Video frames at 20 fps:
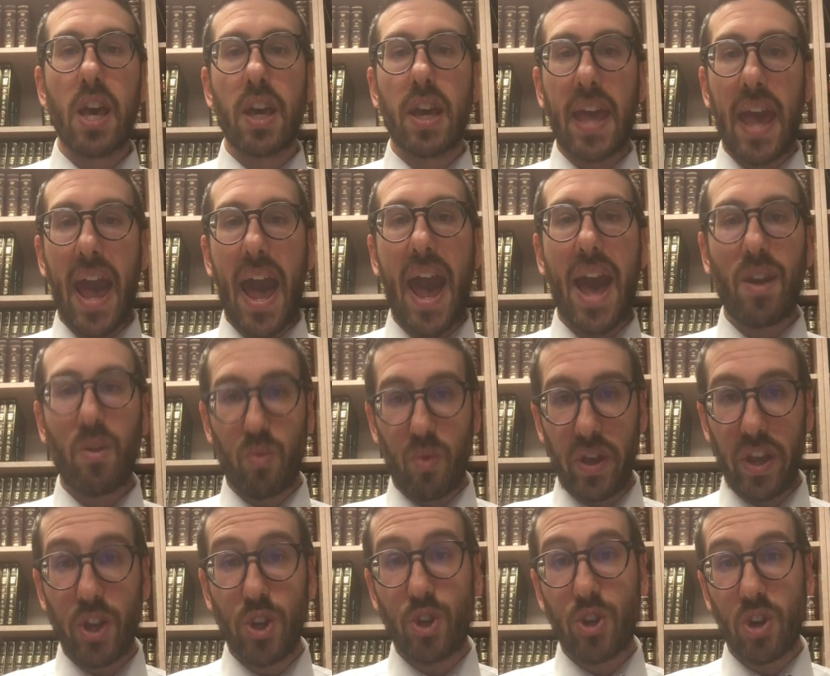Can
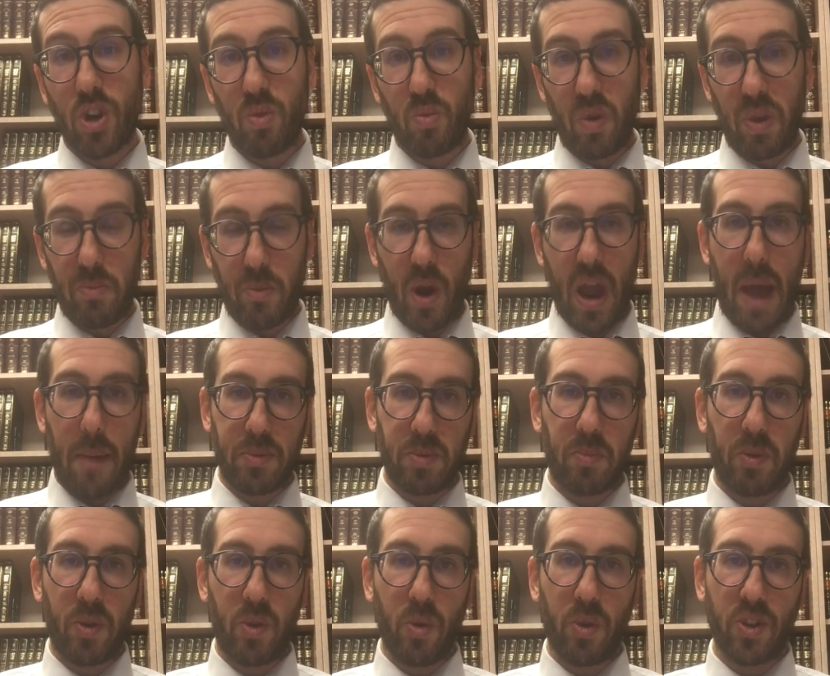we and should we perhaps
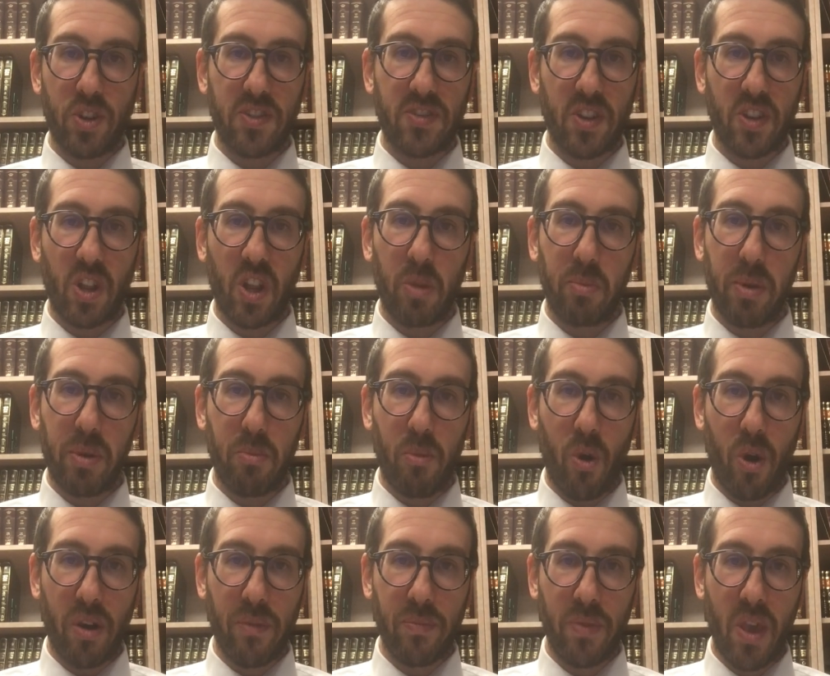be doing just a little bit
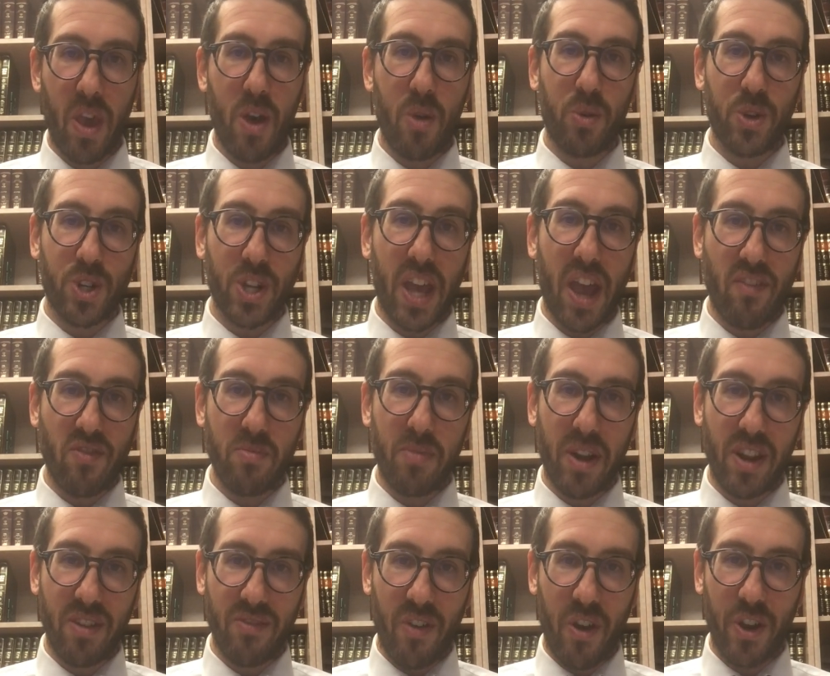more? Wishing
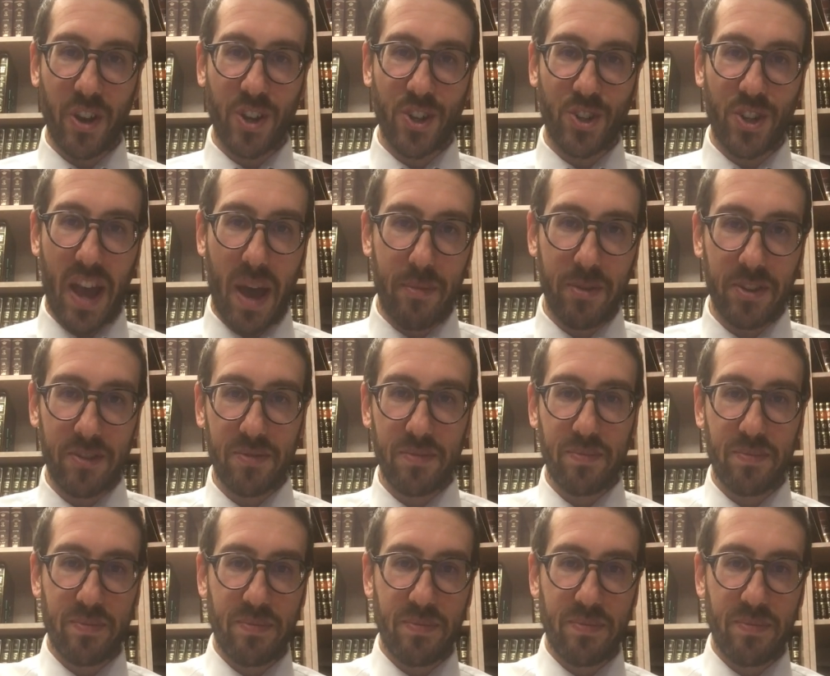everybody a very good Shabbos.